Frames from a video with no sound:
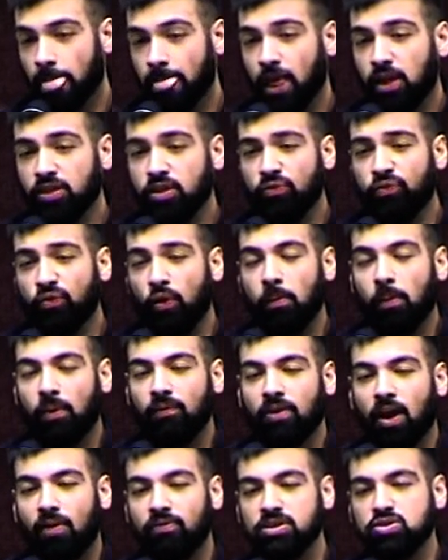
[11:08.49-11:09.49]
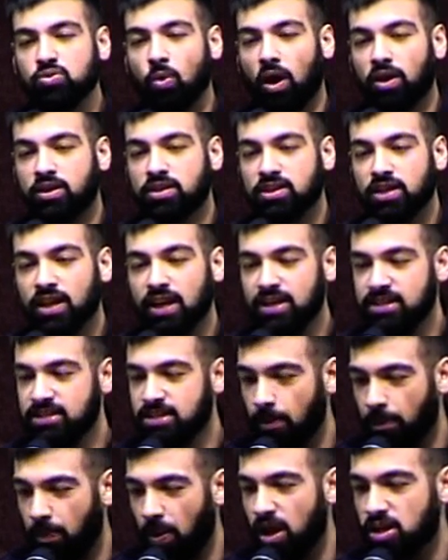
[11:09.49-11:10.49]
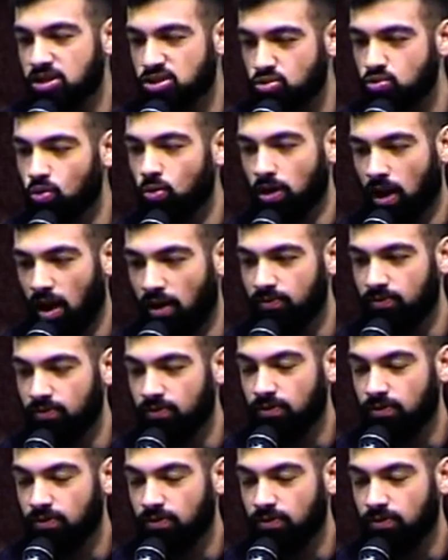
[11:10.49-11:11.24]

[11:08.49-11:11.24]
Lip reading: Another form of love is what? Interpersonal love.